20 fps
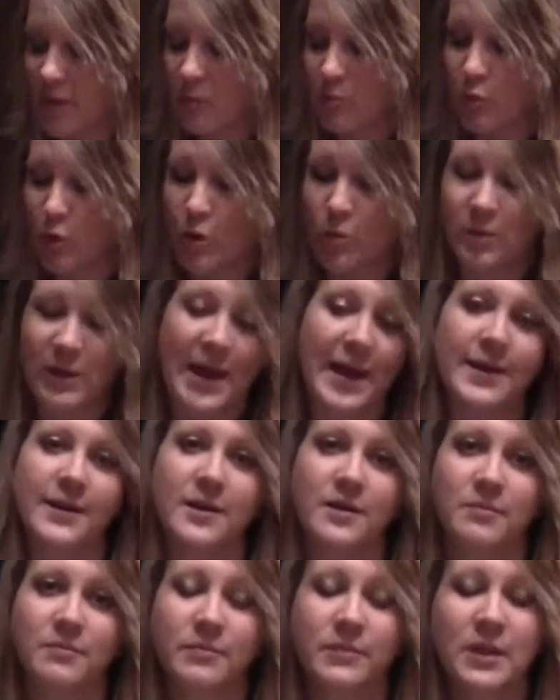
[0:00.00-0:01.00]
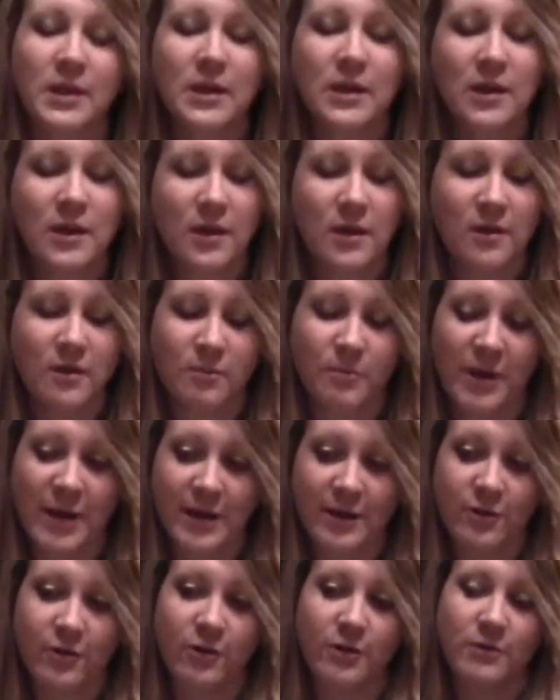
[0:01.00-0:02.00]
Pro Platinum
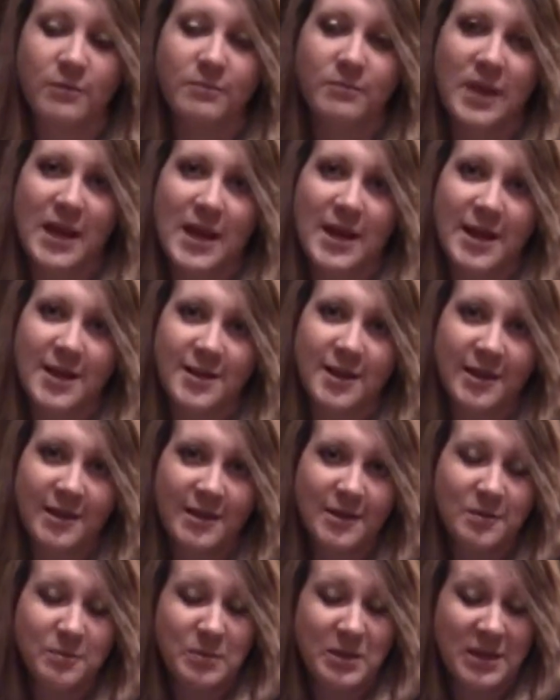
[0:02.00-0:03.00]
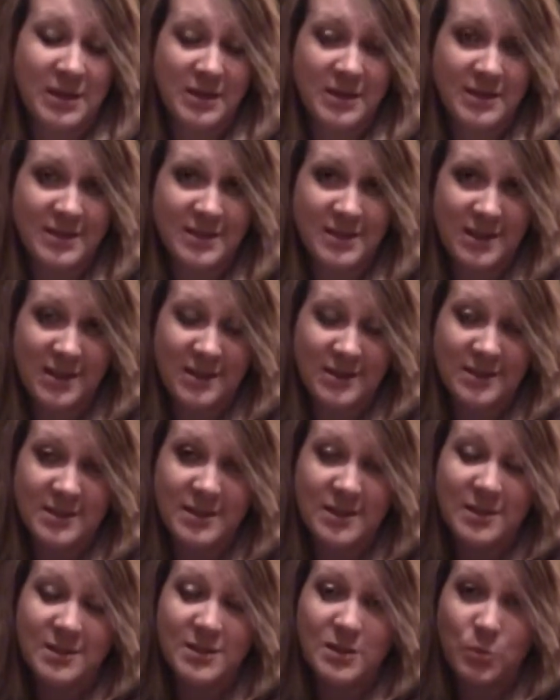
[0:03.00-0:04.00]
binder, and I like it because
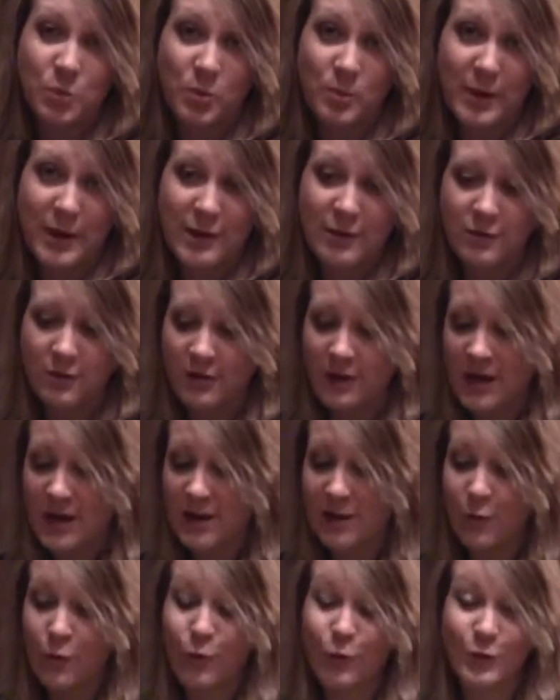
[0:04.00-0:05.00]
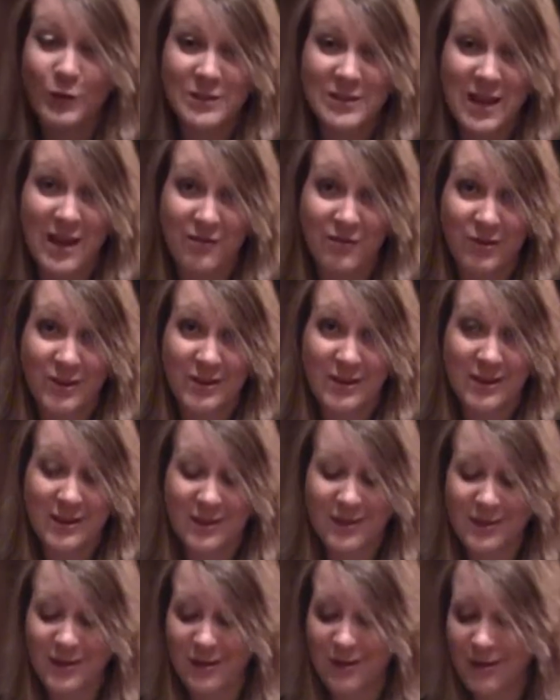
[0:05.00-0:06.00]
it's a zipper binder and it holds everything
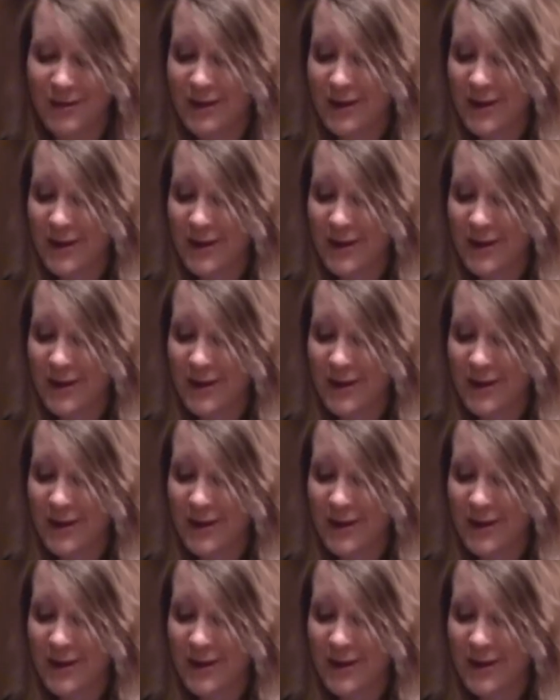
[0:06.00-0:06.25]
in there.